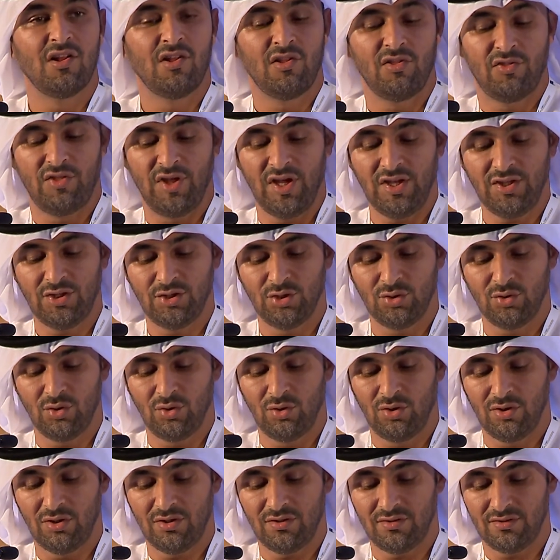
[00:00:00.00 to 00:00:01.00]
Thank you
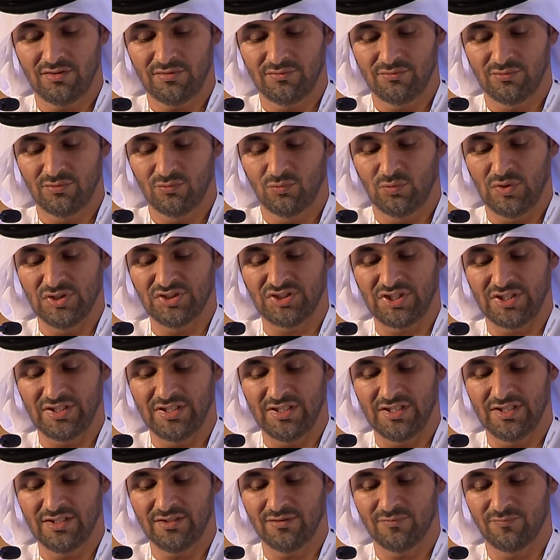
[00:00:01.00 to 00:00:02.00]
all once
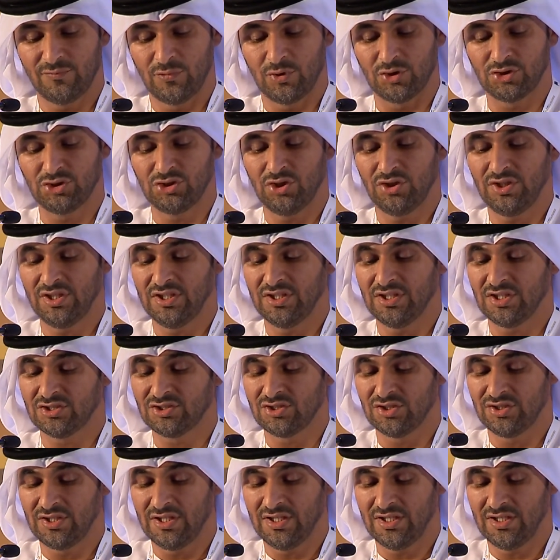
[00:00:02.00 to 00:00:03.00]
again for joining
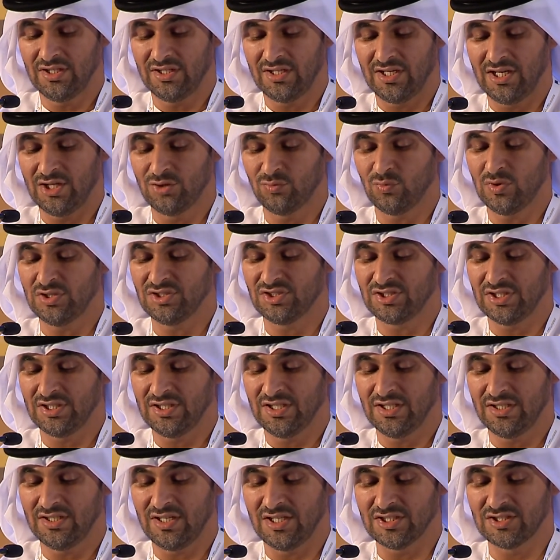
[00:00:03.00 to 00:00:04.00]
us today, and once
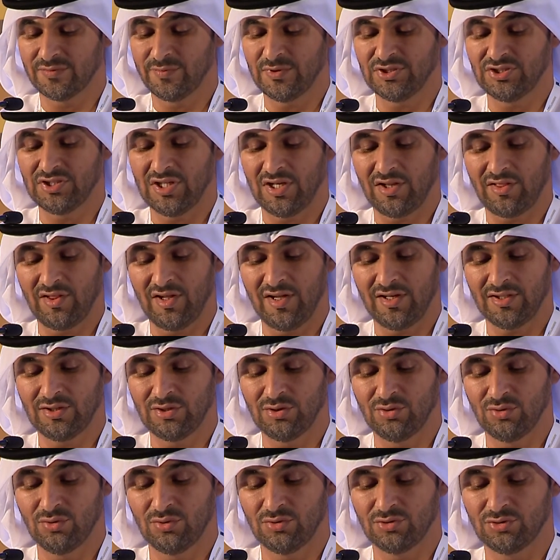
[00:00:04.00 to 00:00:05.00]
again a special thank
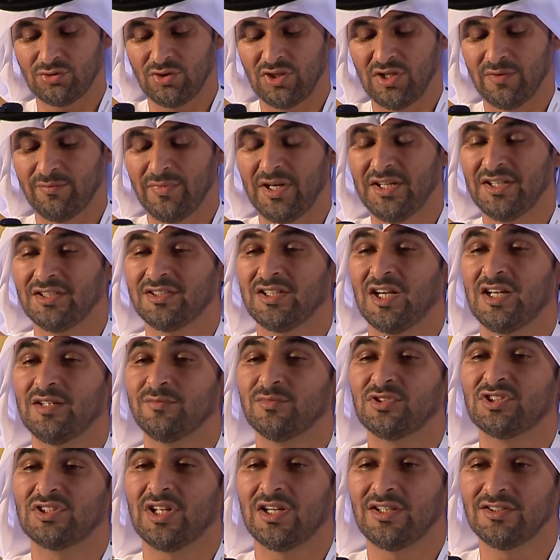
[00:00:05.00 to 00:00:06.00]
you to the
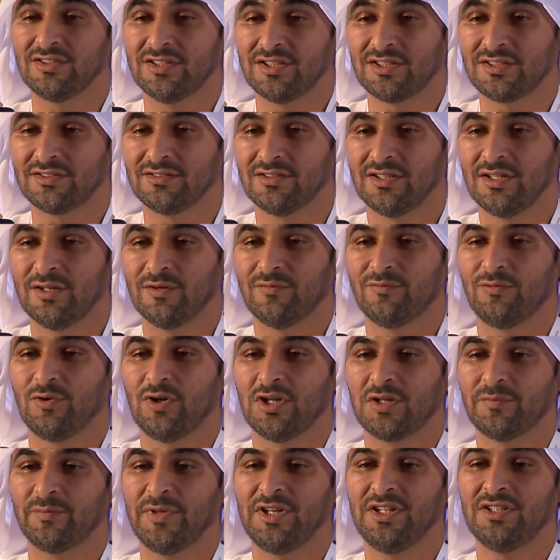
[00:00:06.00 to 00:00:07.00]
Maritime Standard
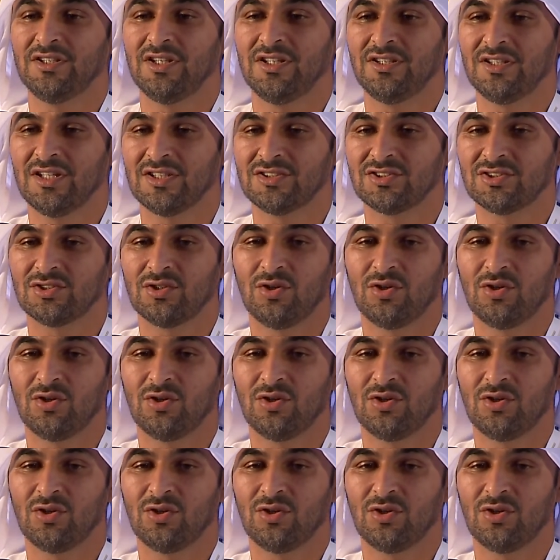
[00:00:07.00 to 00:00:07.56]
for bringing us